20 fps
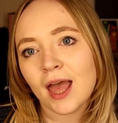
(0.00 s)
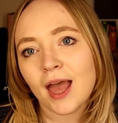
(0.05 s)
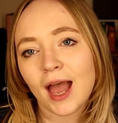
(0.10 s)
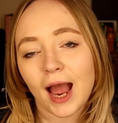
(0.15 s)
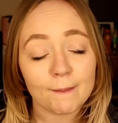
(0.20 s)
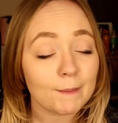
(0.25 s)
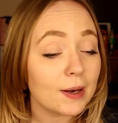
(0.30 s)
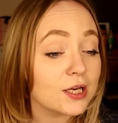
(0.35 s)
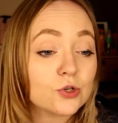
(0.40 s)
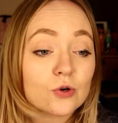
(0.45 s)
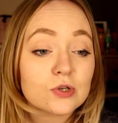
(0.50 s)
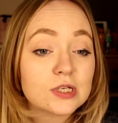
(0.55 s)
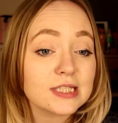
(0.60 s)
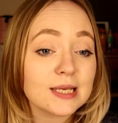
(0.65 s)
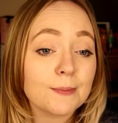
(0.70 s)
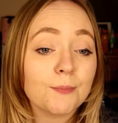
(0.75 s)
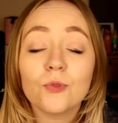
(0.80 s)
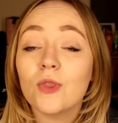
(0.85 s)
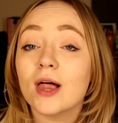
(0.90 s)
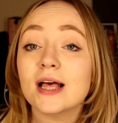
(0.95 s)
And my doctor
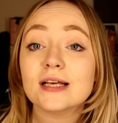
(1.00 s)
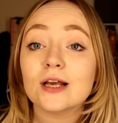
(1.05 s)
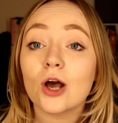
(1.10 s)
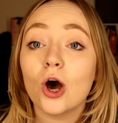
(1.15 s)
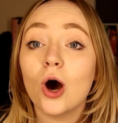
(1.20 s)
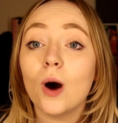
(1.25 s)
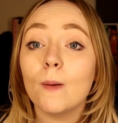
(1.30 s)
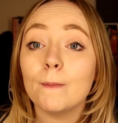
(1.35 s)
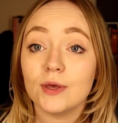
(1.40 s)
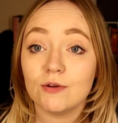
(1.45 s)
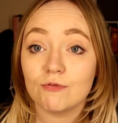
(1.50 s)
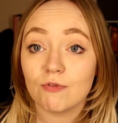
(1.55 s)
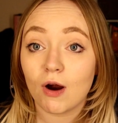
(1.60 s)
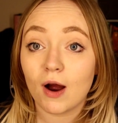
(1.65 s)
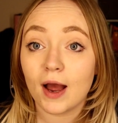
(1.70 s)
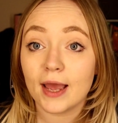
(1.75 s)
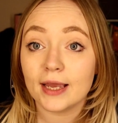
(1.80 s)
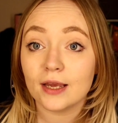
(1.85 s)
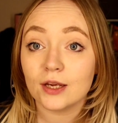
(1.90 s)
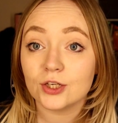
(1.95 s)
said, well, that can't be
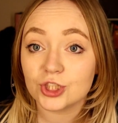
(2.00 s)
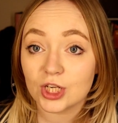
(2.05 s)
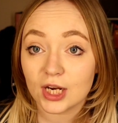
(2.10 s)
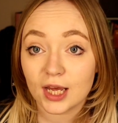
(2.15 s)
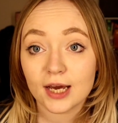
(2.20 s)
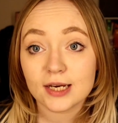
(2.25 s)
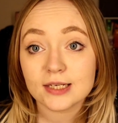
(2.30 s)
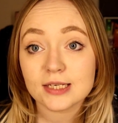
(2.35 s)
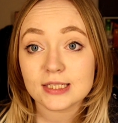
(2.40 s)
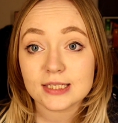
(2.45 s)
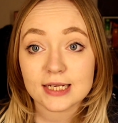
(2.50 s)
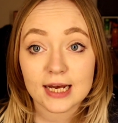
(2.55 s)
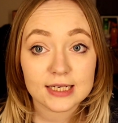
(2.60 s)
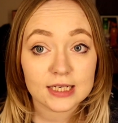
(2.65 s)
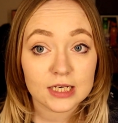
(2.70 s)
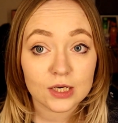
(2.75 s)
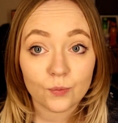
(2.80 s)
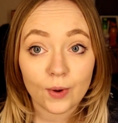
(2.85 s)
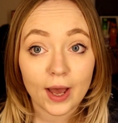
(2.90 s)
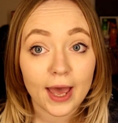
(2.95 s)
right. Should I understand
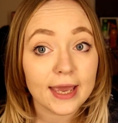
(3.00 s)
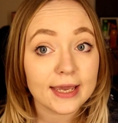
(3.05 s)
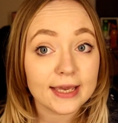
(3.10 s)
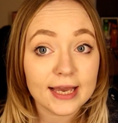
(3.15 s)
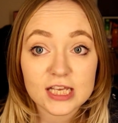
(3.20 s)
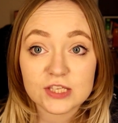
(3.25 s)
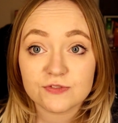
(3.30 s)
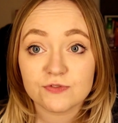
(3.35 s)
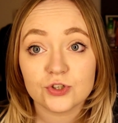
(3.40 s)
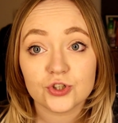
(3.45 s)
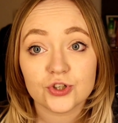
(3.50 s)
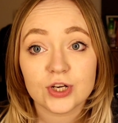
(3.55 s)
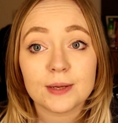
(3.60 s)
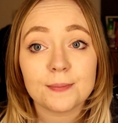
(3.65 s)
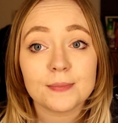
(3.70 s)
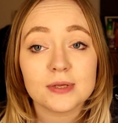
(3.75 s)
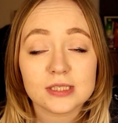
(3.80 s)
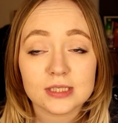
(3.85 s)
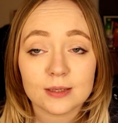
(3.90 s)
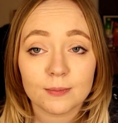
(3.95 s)
in a way, yes, for
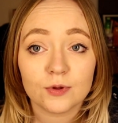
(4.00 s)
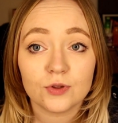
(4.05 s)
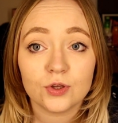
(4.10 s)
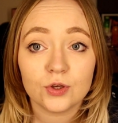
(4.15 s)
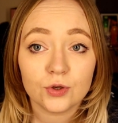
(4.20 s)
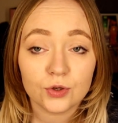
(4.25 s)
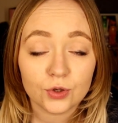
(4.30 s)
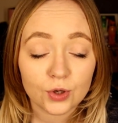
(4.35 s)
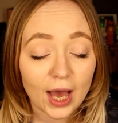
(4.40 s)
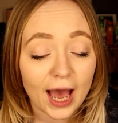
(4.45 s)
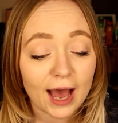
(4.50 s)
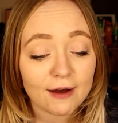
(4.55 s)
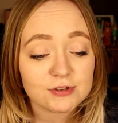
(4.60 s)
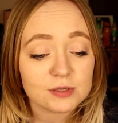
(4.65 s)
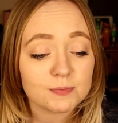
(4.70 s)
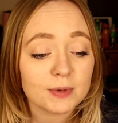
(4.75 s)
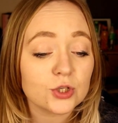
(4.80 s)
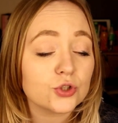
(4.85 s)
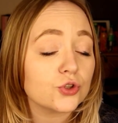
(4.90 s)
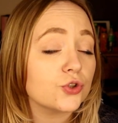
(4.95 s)
treatment, some of you have
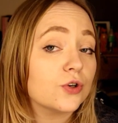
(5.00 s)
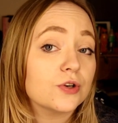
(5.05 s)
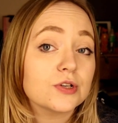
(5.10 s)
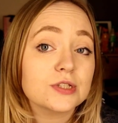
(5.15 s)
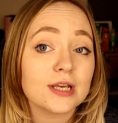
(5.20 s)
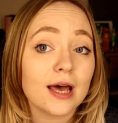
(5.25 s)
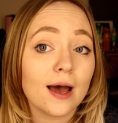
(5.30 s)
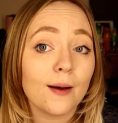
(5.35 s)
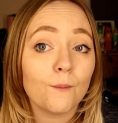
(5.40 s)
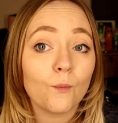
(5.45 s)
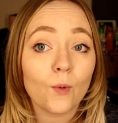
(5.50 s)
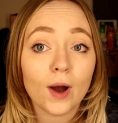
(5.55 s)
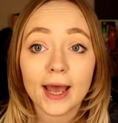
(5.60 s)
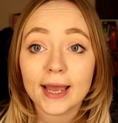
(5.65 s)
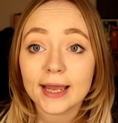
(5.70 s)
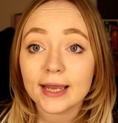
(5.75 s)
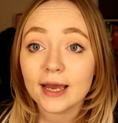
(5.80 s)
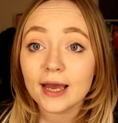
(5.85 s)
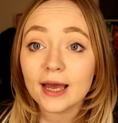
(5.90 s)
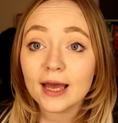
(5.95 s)
to make sure you're a certain
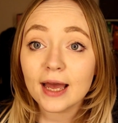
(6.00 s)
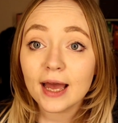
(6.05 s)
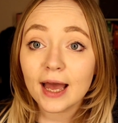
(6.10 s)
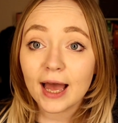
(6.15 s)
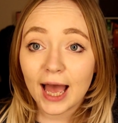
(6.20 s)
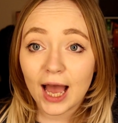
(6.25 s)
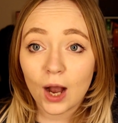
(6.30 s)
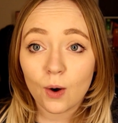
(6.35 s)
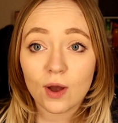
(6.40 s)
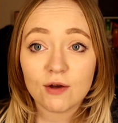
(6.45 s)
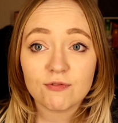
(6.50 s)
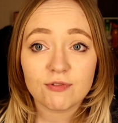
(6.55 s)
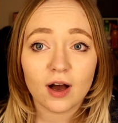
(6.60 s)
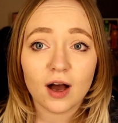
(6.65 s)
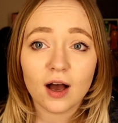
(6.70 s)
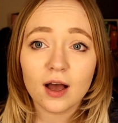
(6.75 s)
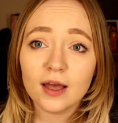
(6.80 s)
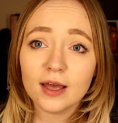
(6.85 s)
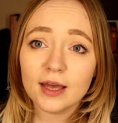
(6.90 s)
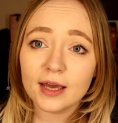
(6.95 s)
weight.
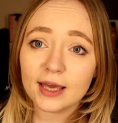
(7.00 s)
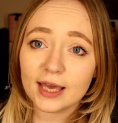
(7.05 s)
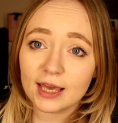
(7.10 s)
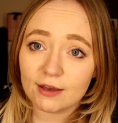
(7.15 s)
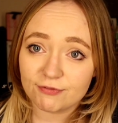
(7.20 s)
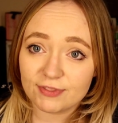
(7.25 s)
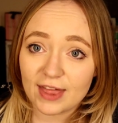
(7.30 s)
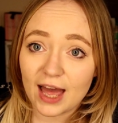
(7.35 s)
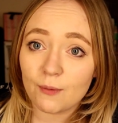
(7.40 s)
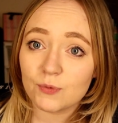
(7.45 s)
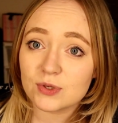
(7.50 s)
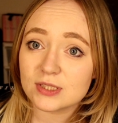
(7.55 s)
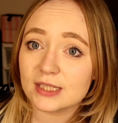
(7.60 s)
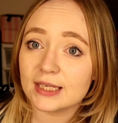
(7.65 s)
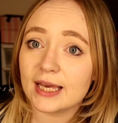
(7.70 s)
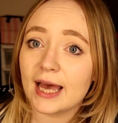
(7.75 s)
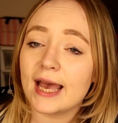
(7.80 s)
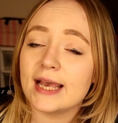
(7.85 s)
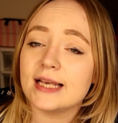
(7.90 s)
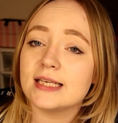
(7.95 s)
However, if that was the
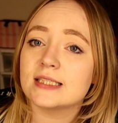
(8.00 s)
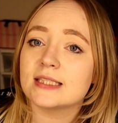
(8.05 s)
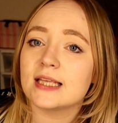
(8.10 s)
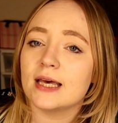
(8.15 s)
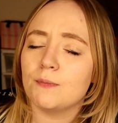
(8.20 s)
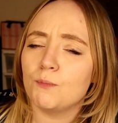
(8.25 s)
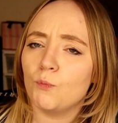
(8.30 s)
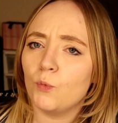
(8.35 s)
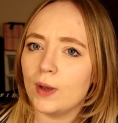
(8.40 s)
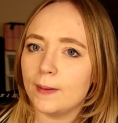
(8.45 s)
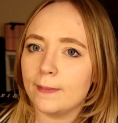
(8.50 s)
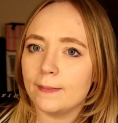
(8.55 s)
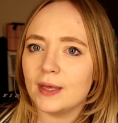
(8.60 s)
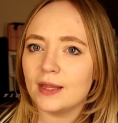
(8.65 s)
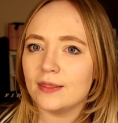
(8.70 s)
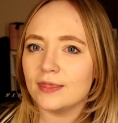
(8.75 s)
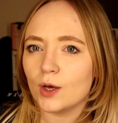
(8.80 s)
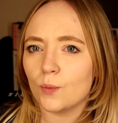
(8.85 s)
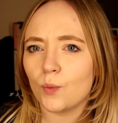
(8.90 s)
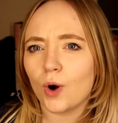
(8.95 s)
case, then
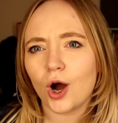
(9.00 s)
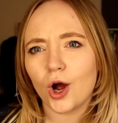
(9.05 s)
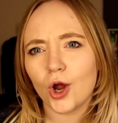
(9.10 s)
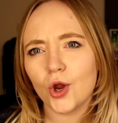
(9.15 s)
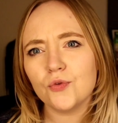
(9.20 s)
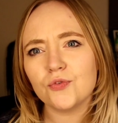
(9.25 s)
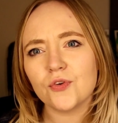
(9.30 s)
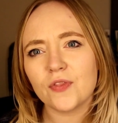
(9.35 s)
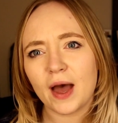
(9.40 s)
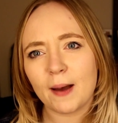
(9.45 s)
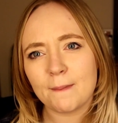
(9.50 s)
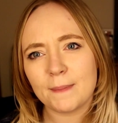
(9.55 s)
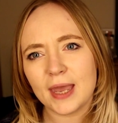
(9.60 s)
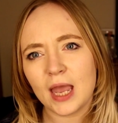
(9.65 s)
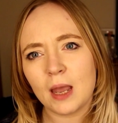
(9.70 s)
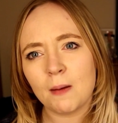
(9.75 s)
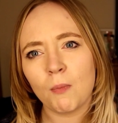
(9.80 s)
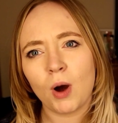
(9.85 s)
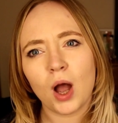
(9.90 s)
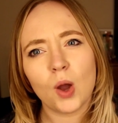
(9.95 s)
women that were over that
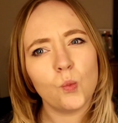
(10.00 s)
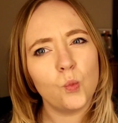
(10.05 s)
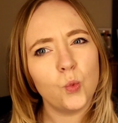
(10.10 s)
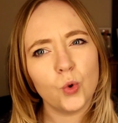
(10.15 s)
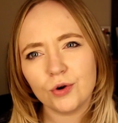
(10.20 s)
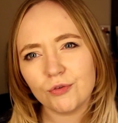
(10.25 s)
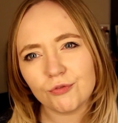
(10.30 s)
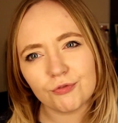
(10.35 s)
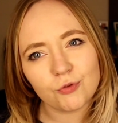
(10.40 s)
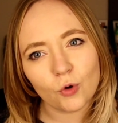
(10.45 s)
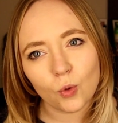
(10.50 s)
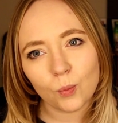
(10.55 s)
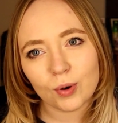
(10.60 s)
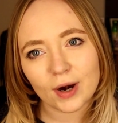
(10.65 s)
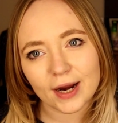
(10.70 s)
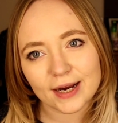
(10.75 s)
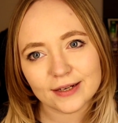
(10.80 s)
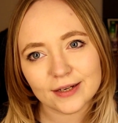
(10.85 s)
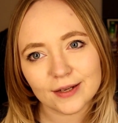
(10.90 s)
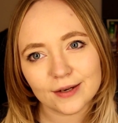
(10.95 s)
BMI wouldn't fall
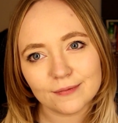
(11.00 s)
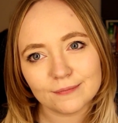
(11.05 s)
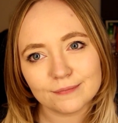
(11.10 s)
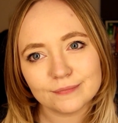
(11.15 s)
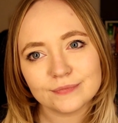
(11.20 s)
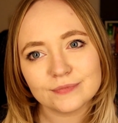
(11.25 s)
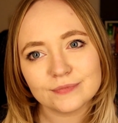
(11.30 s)
pregnant.